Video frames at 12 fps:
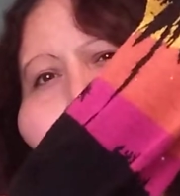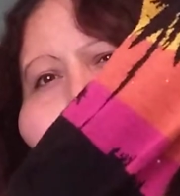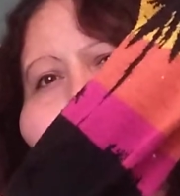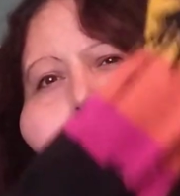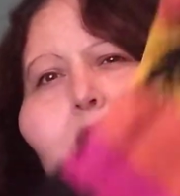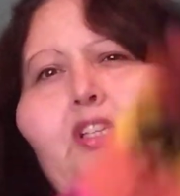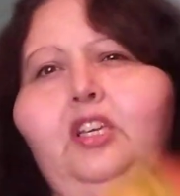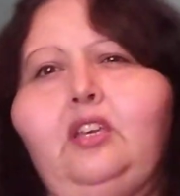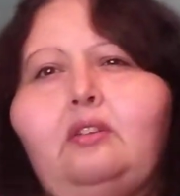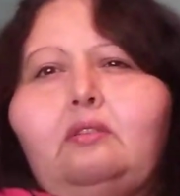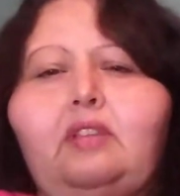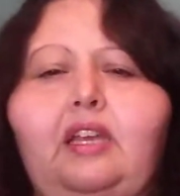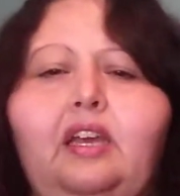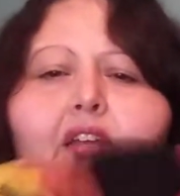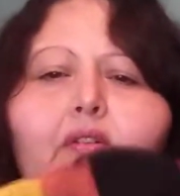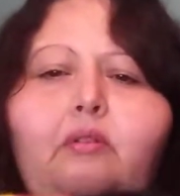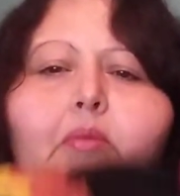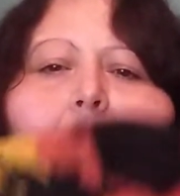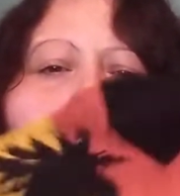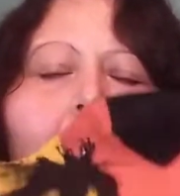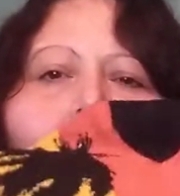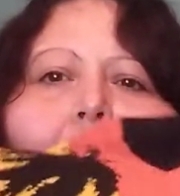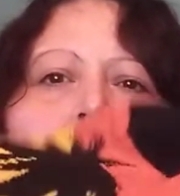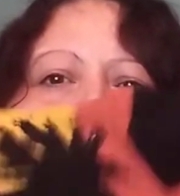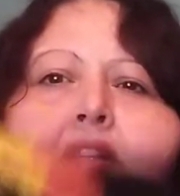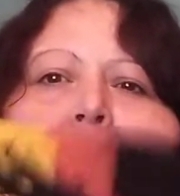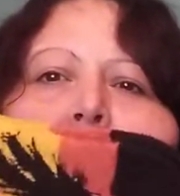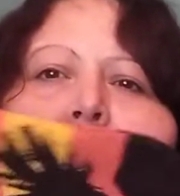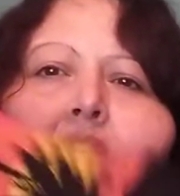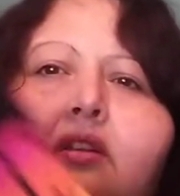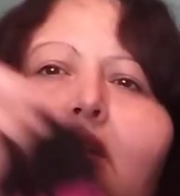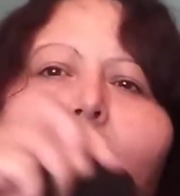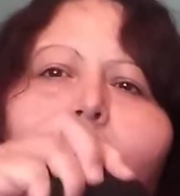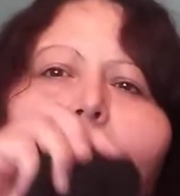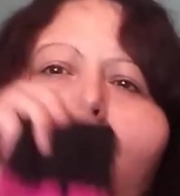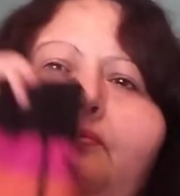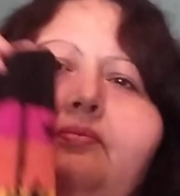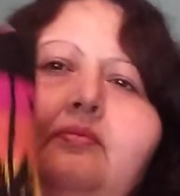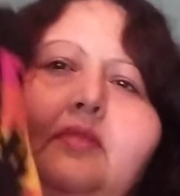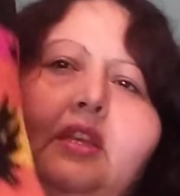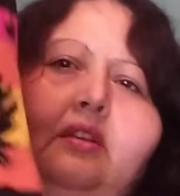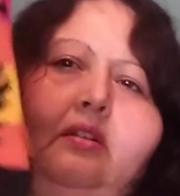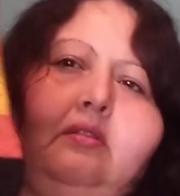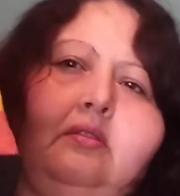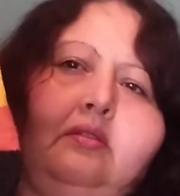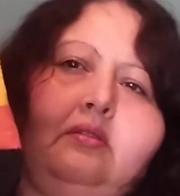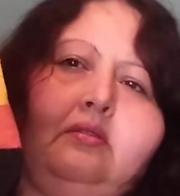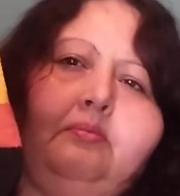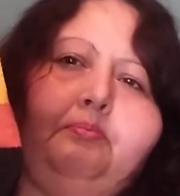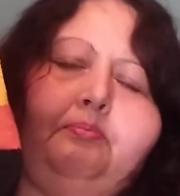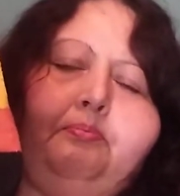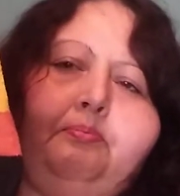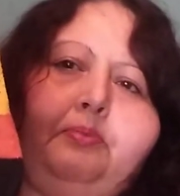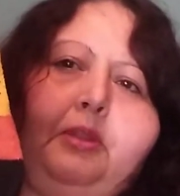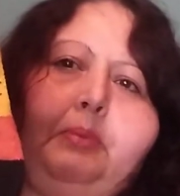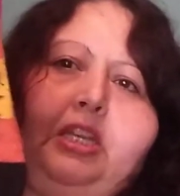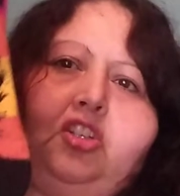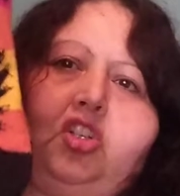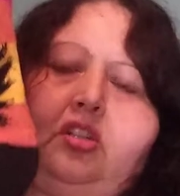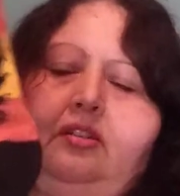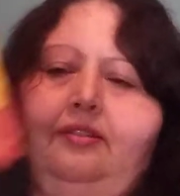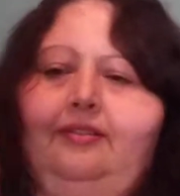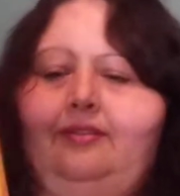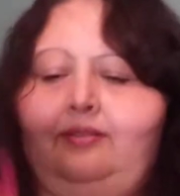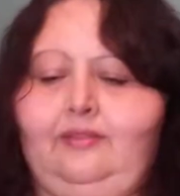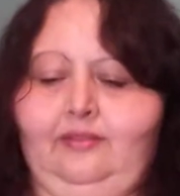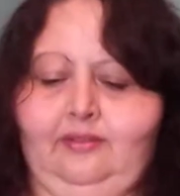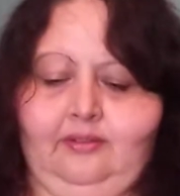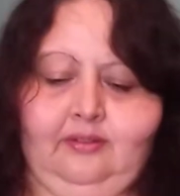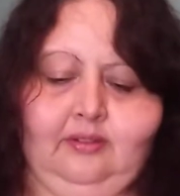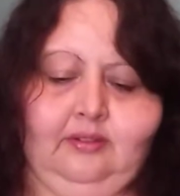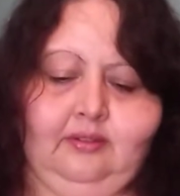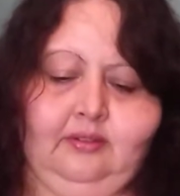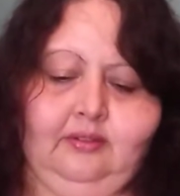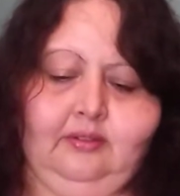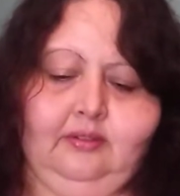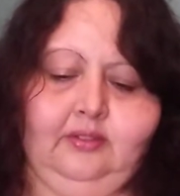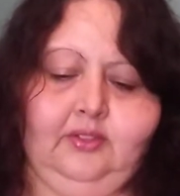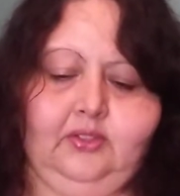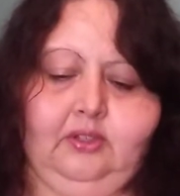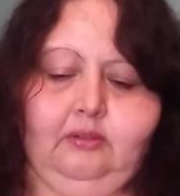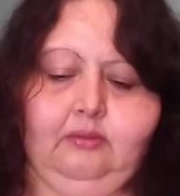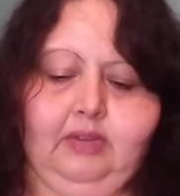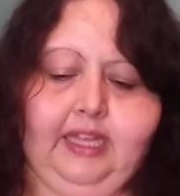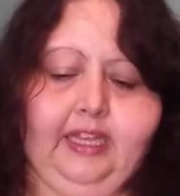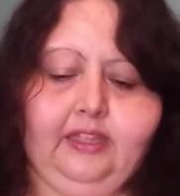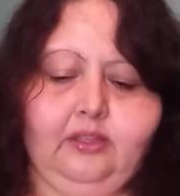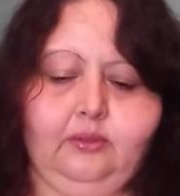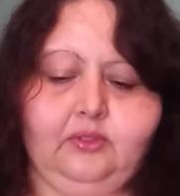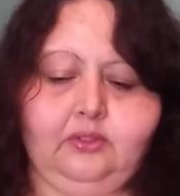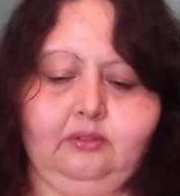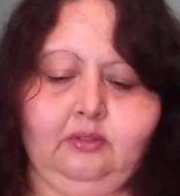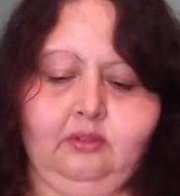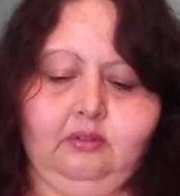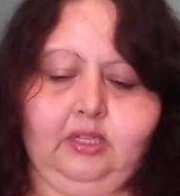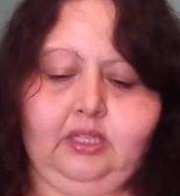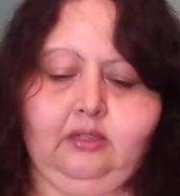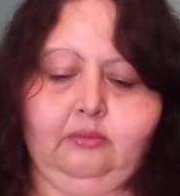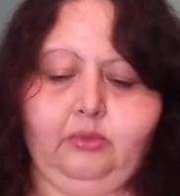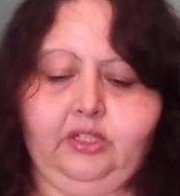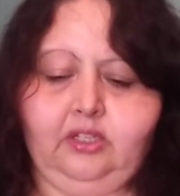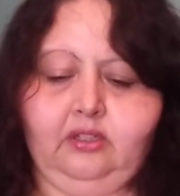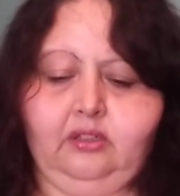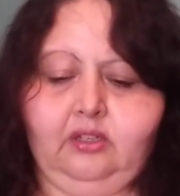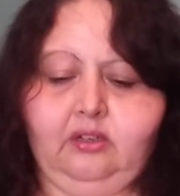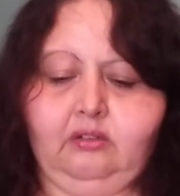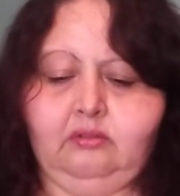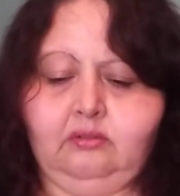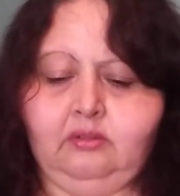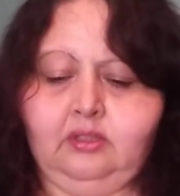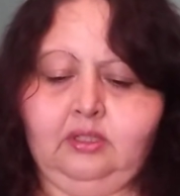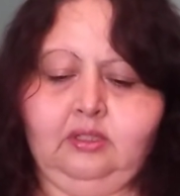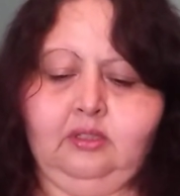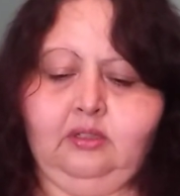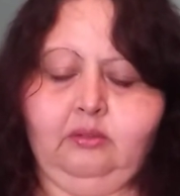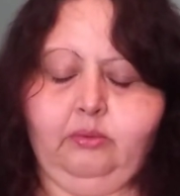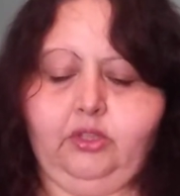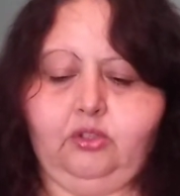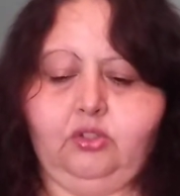these are really cute. They kind of remind me of, you know, the beach. So I like those. And when, you know, with